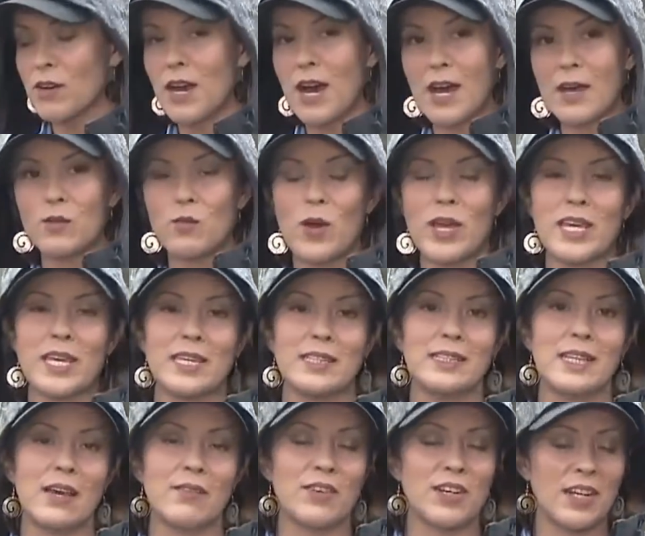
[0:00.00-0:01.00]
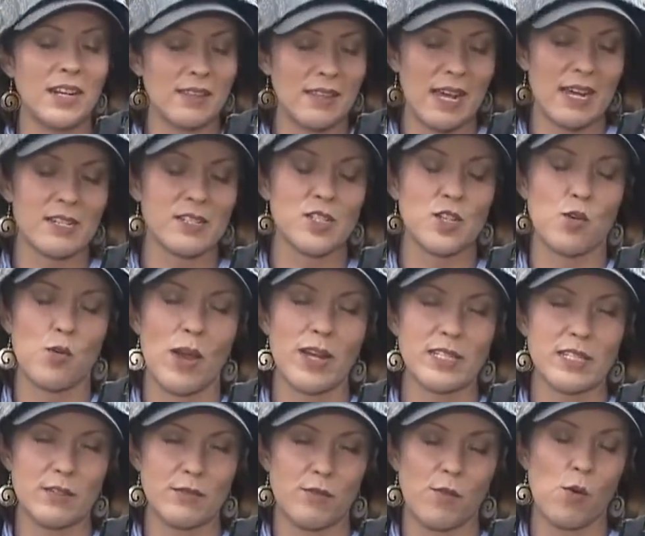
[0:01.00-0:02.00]
on Highway eleven, and that is
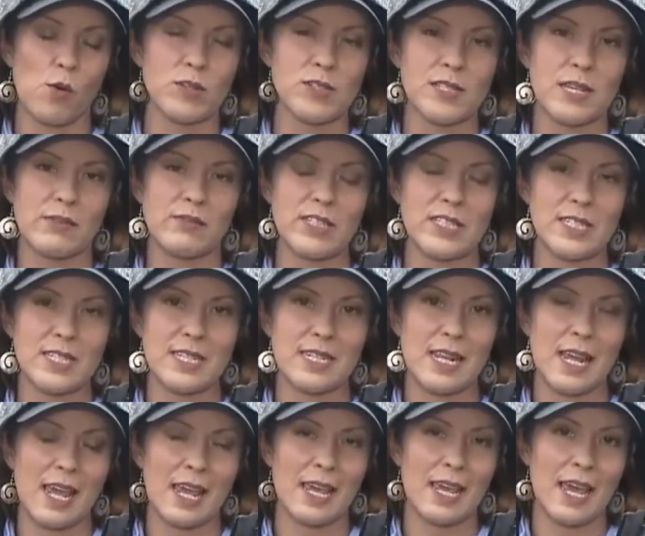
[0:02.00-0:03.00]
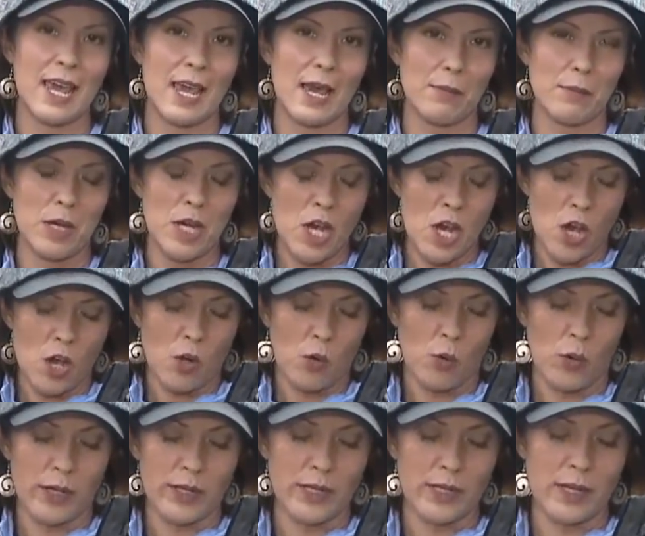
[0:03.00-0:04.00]
correct at four seventeen a m
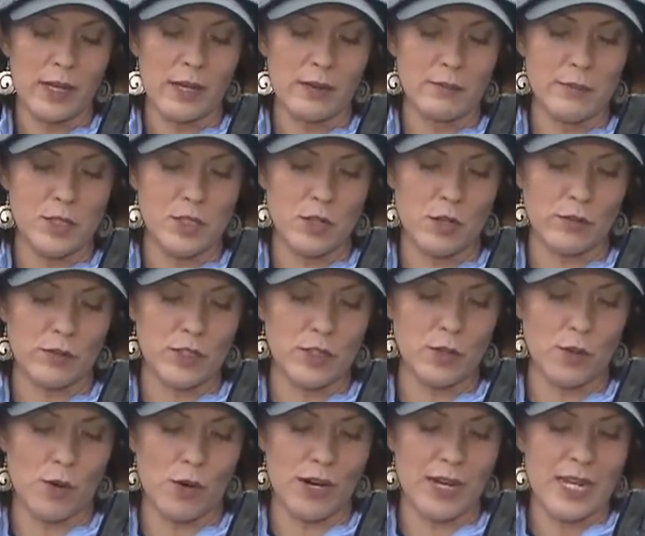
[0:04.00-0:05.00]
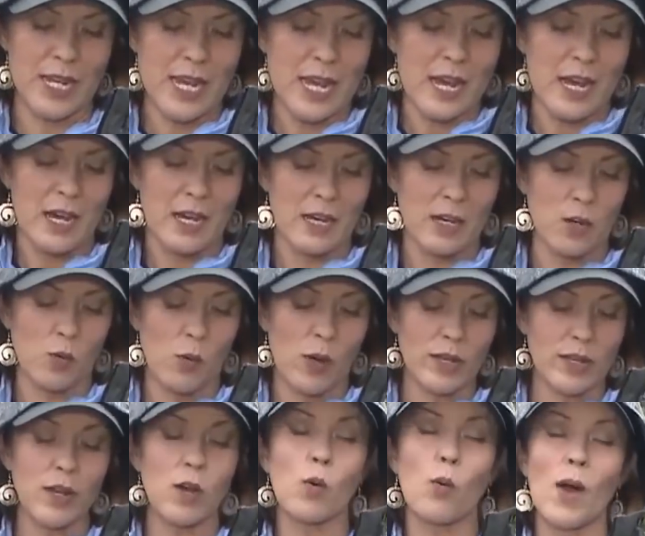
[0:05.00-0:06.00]
Hawaii Observatory, uh,
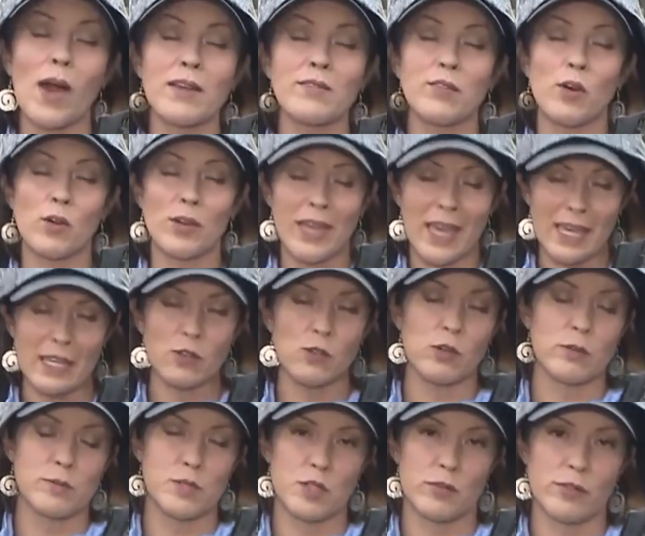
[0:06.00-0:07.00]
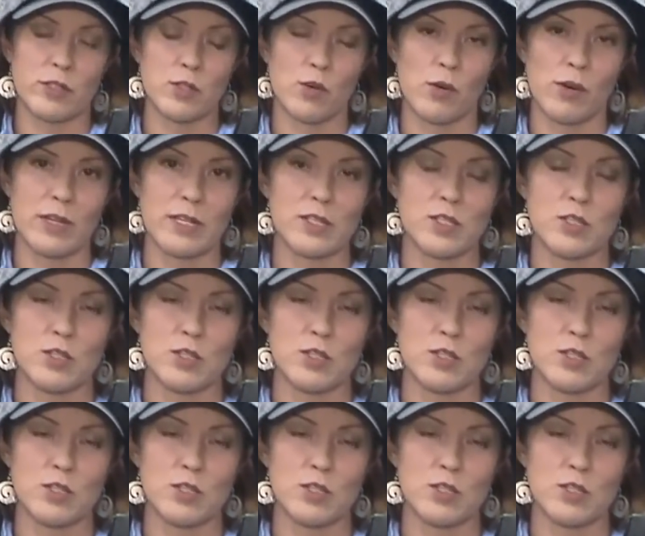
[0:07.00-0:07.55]
Hawaii, Hawaiian Volcano Observatory,